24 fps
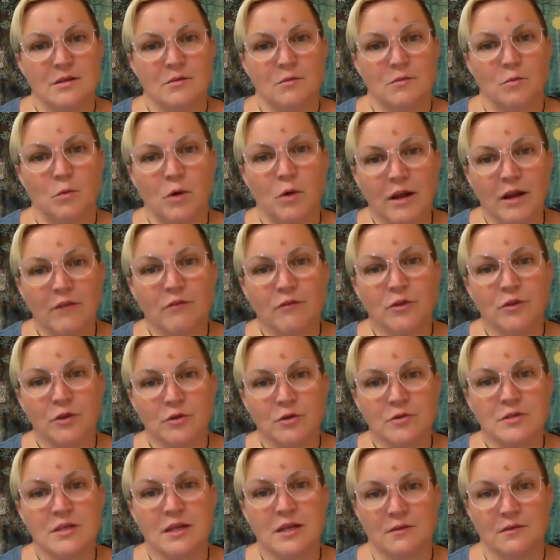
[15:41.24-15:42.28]
whatever
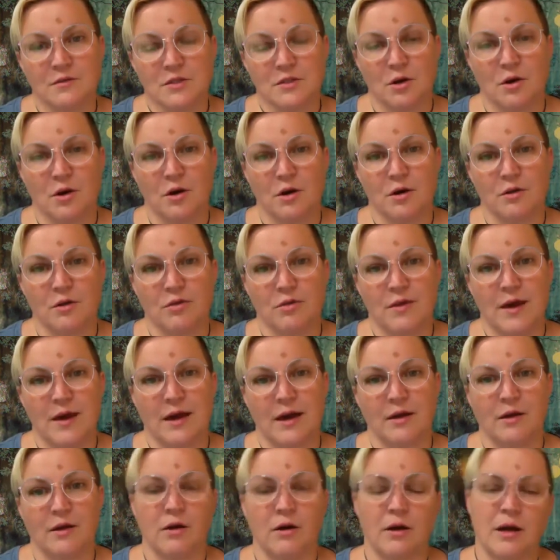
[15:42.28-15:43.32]
those gifts are
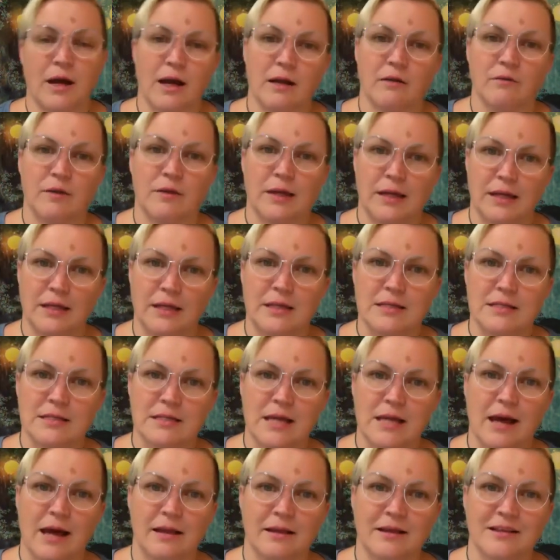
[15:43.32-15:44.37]
that are kind of hidden
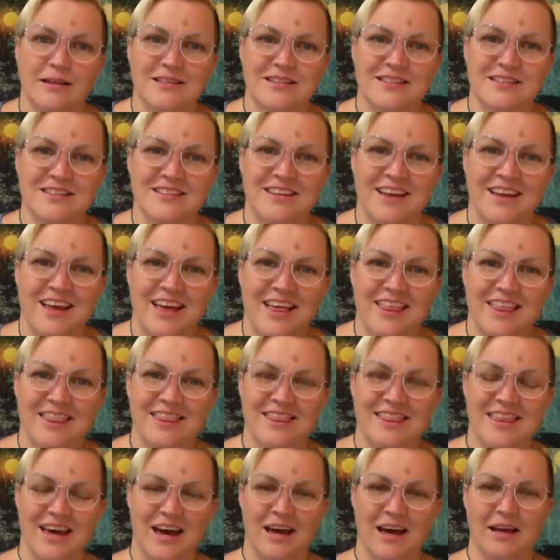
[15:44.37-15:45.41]
talents
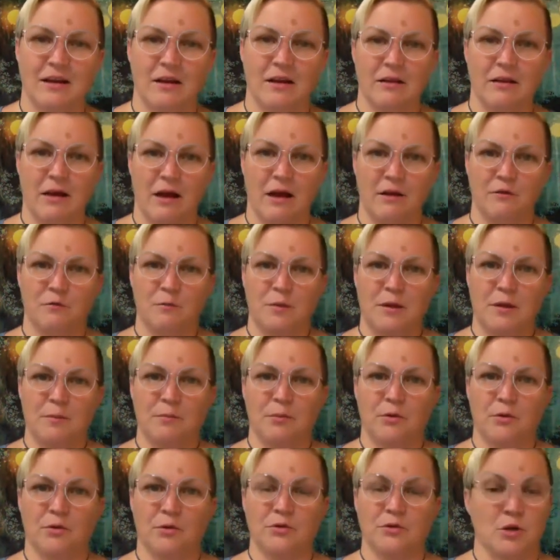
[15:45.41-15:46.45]
that a lot of
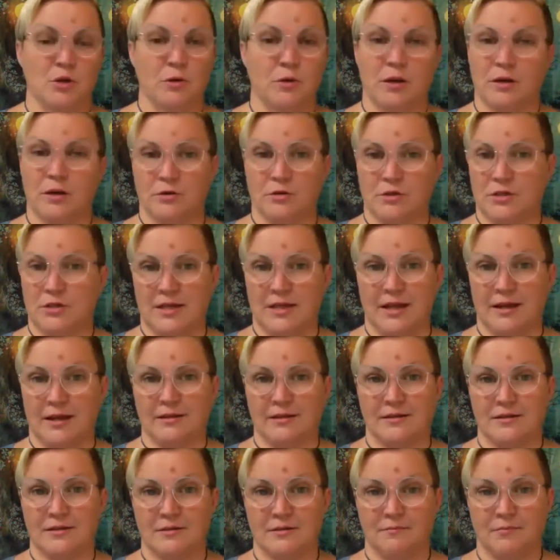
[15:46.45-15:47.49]
people don't
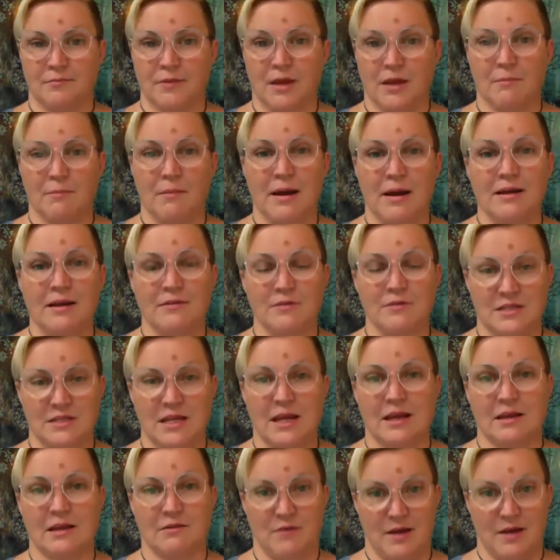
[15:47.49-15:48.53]
understand and might even
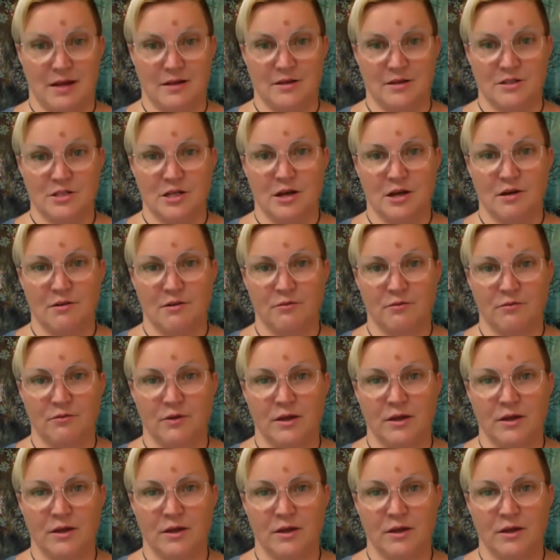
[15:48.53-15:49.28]
take advantage of,